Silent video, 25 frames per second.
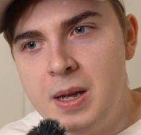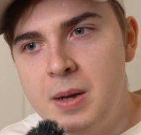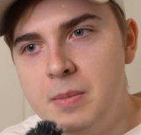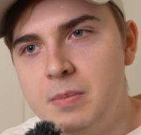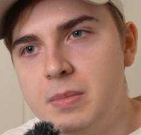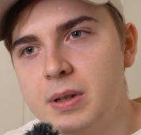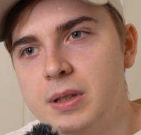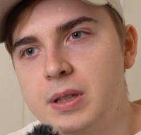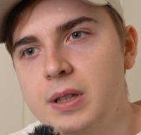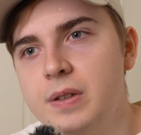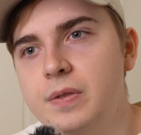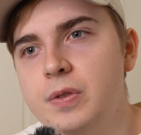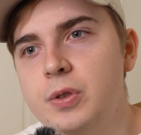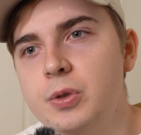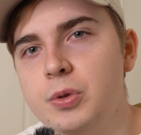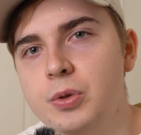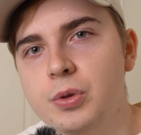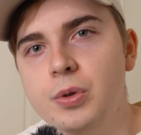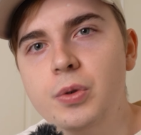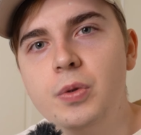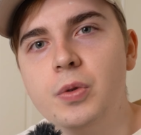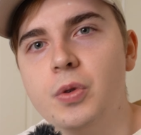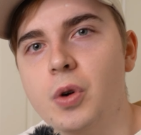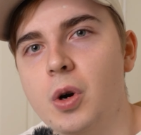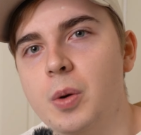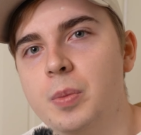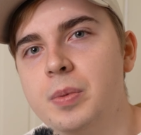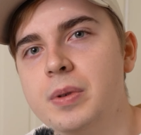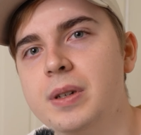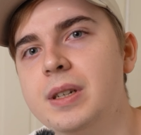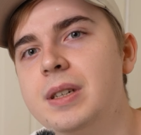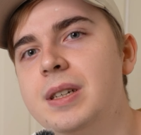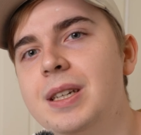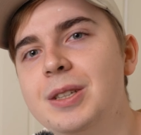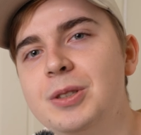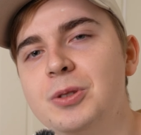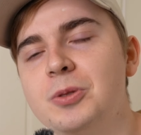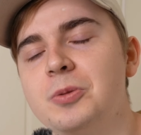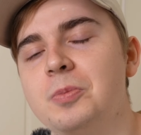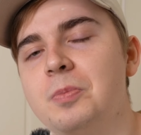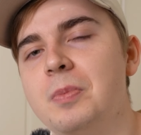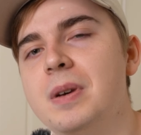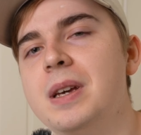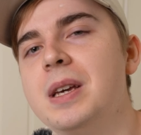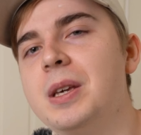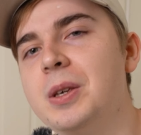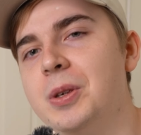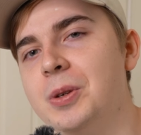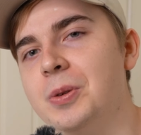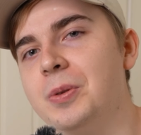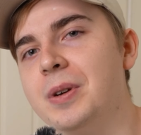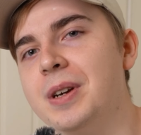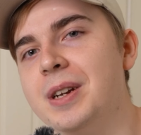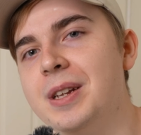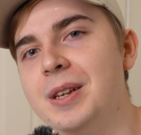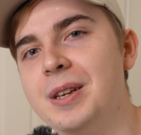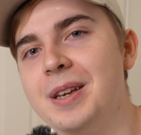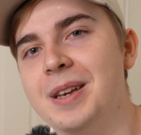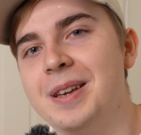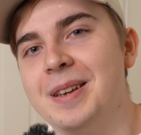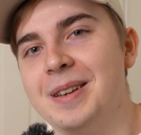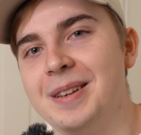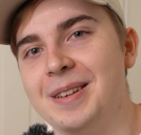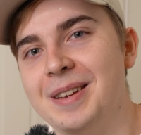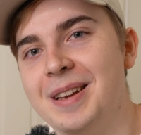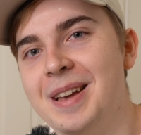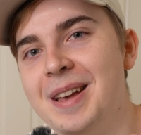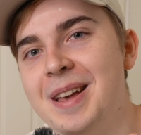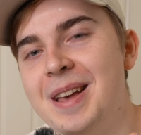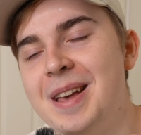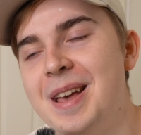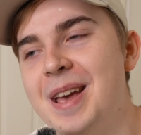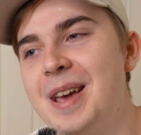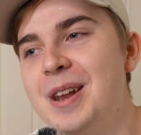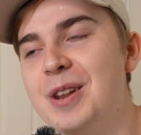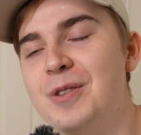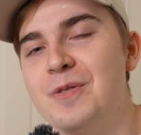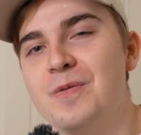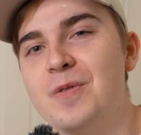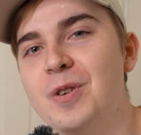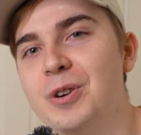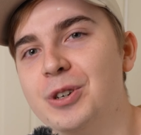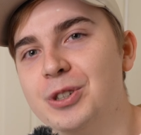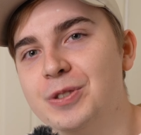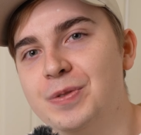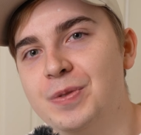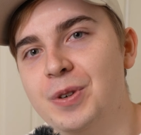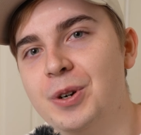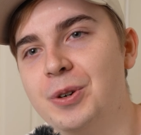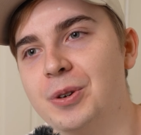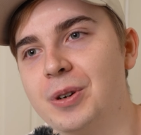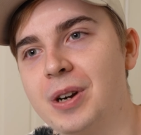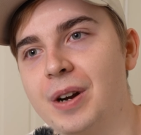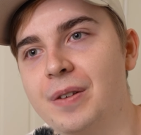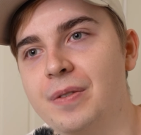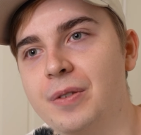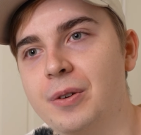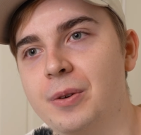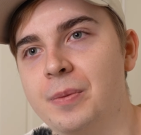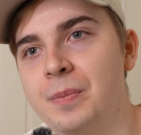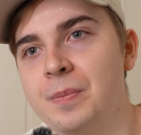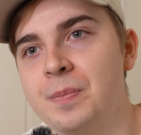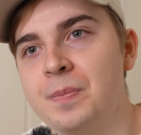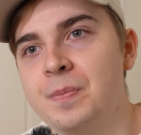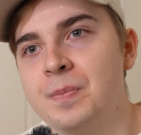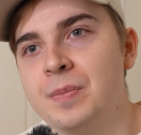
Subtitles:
But if you do crop, it doesn't make you any worse photographer.